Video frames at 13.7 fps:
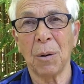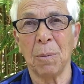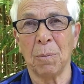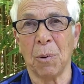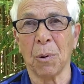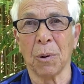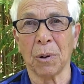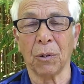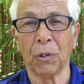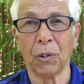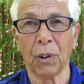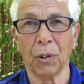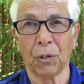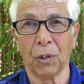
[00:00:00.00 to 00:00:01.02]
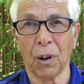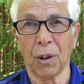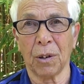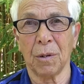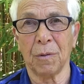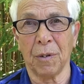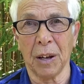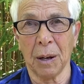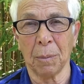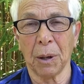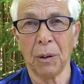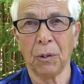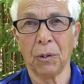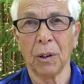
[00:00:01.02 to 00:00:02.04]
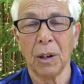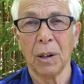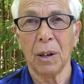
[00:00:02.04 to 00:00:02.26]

important skills are to families